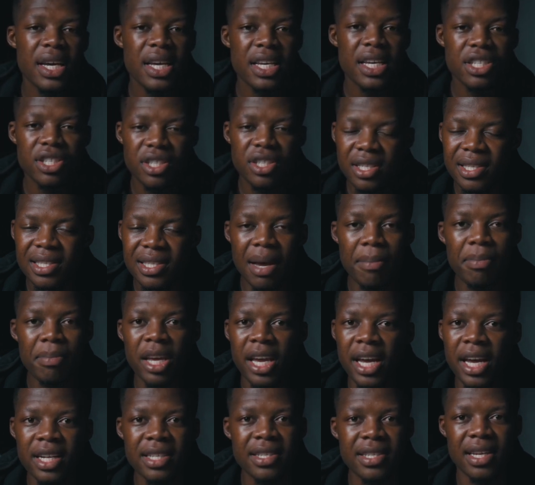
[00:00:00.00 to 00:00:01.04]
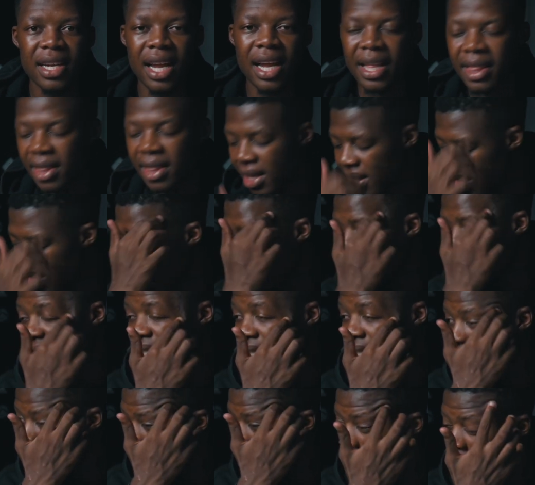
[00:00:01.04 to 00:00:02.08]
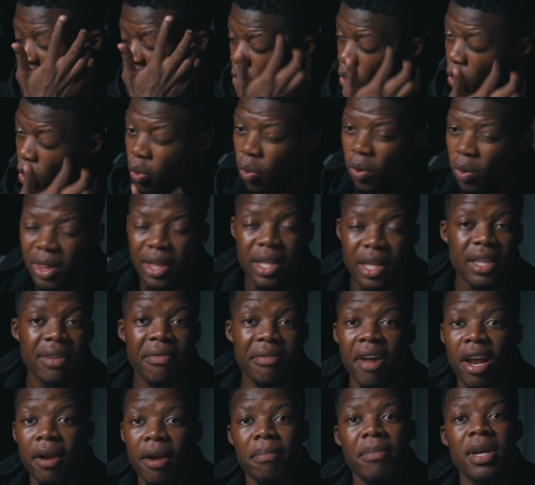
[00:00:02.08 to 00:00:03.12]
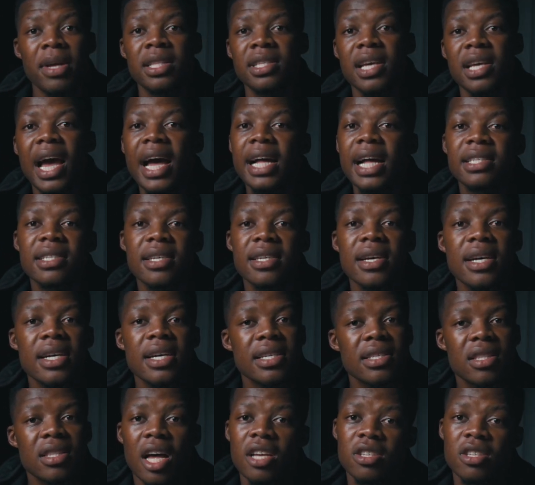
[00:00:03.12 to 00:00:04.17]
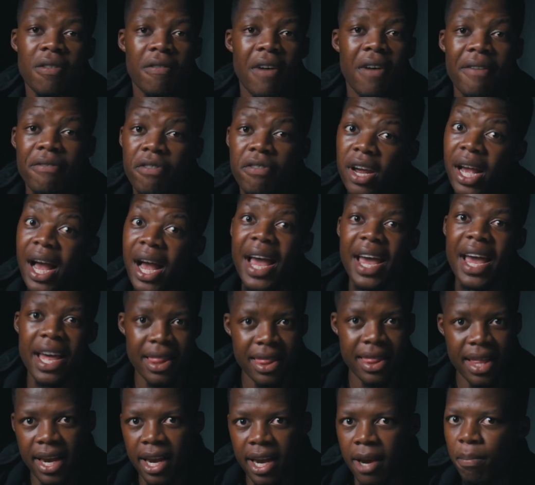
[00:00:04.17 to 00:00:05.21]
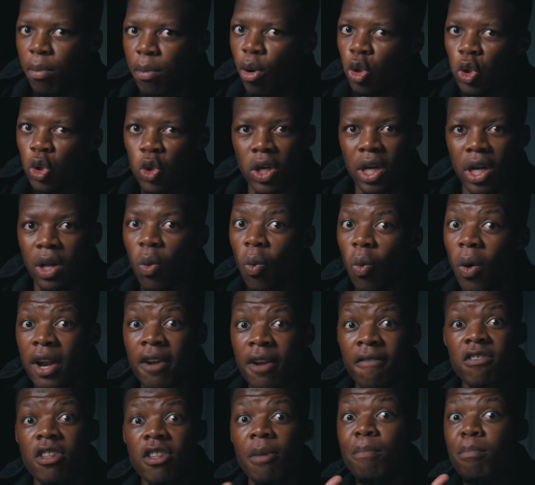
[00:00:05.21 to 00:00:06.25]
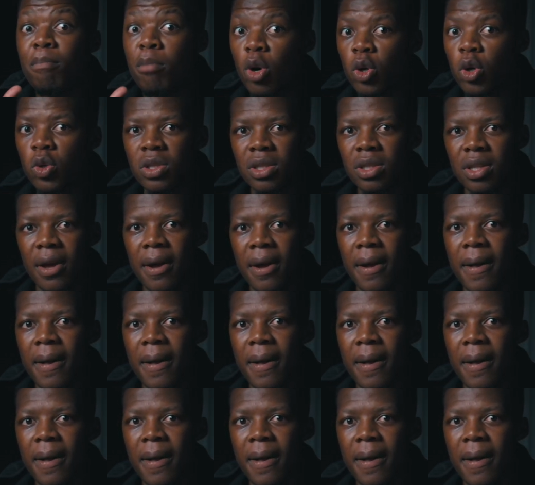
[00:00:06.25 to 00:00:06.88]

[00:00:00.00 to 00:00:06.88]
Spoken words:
he's just something else, and I think that has a lot to do with the development at Stars of Africa and then in Portugal, one of the most